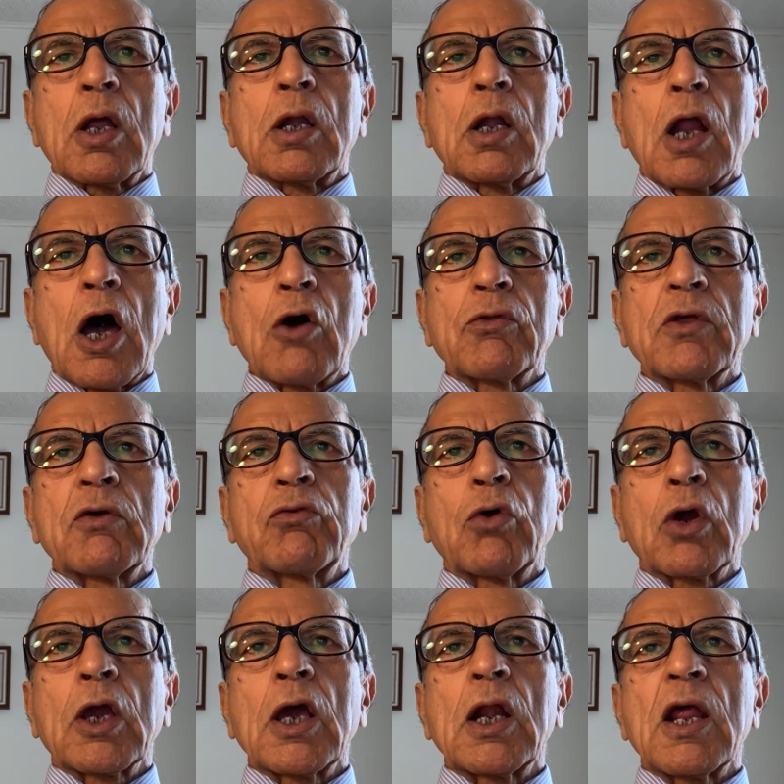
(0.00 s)
Now therefore
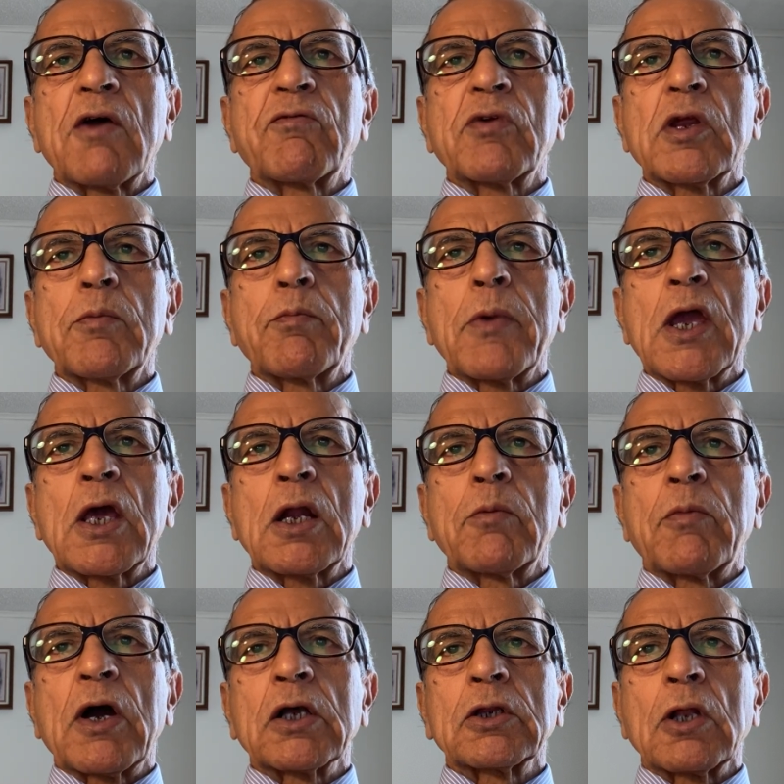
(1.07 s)
kill every male
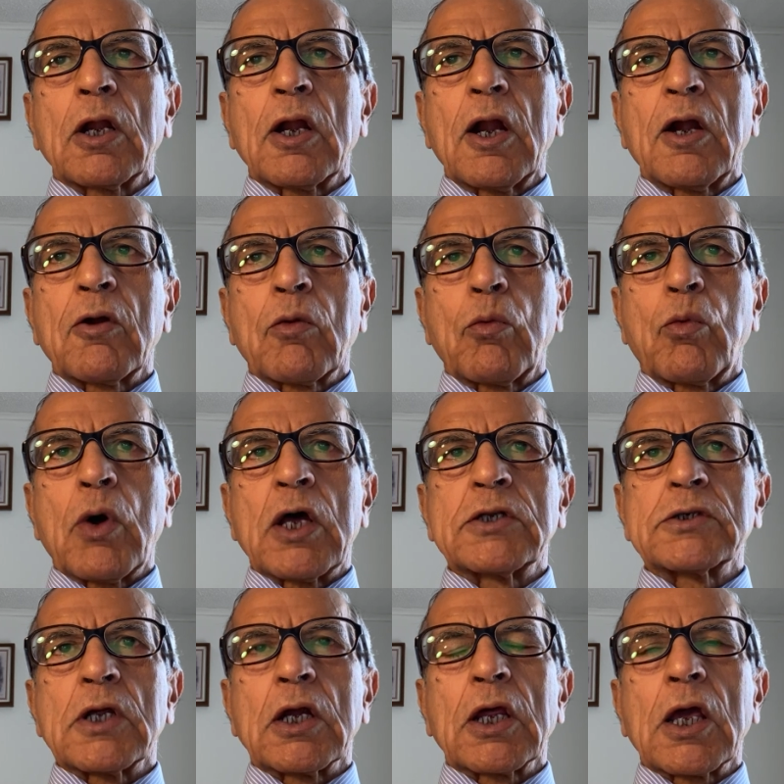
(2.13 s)
among the little
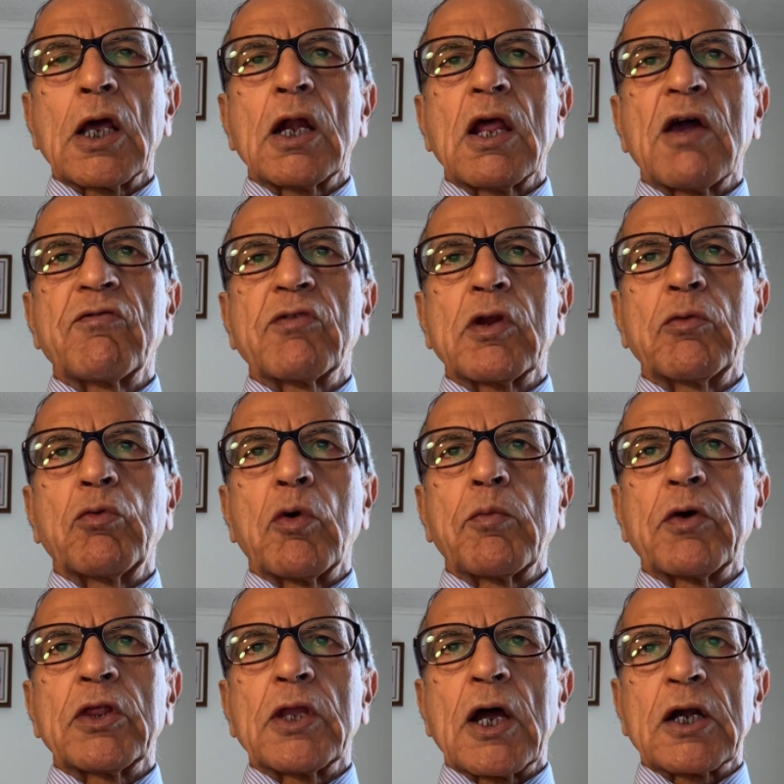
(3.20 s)
ones, and kill every
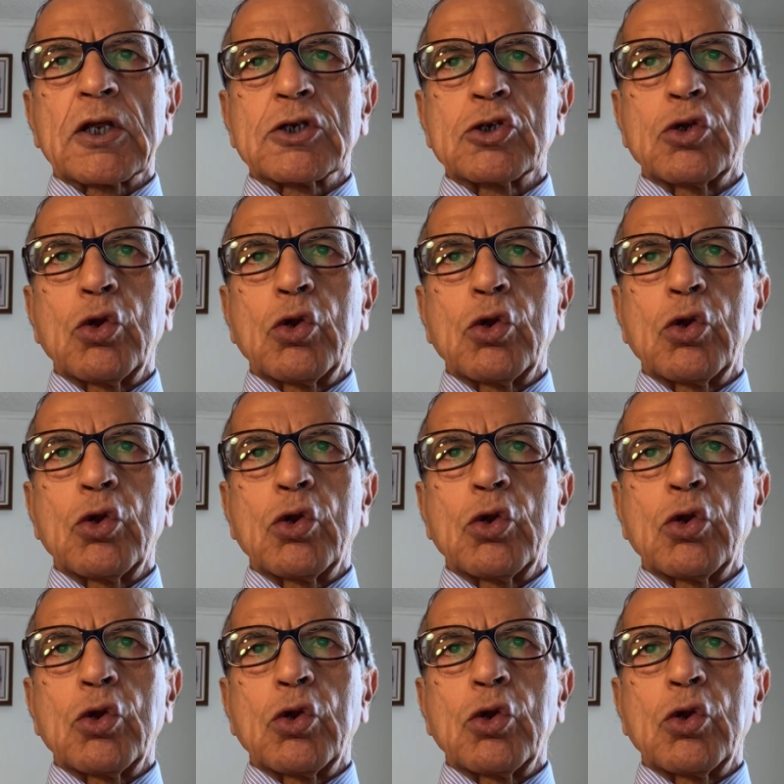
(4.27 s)
woman that has